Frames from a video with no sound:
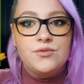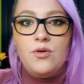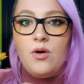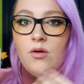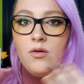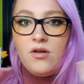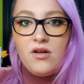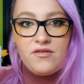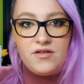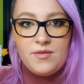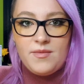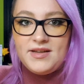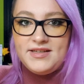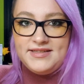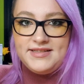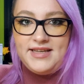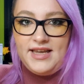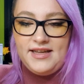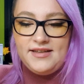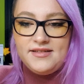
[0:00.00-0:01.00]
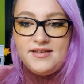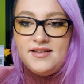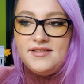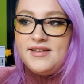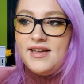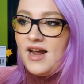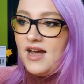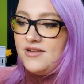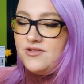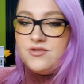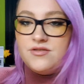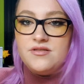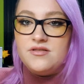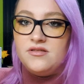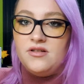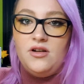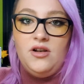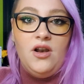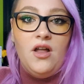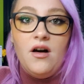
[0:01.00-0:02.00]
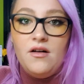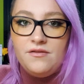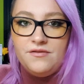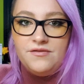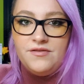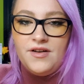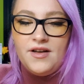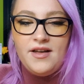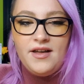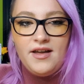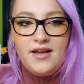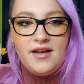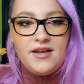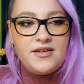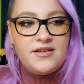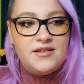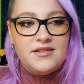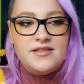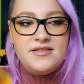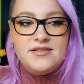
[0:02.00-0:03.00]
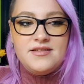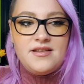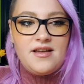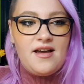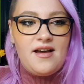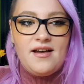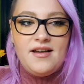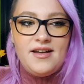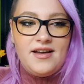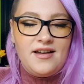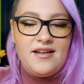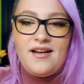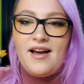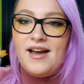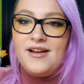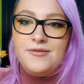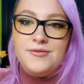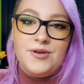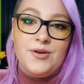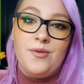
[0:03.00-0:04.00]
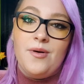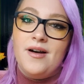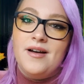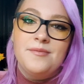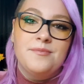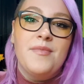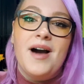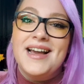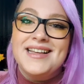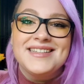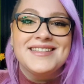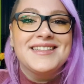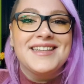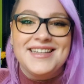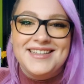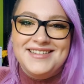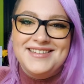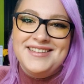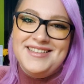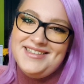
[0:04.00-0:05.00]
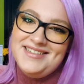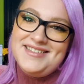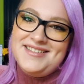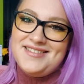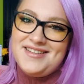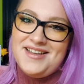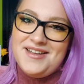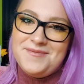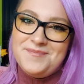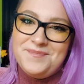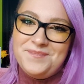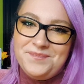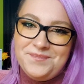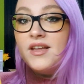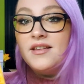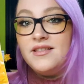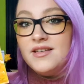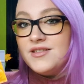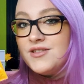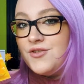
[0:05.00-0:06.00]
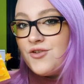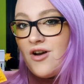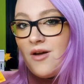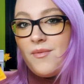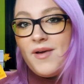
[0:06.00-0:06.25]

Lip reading: all over my skin that I just love. Because, I don't know, my skin needs it. The scrub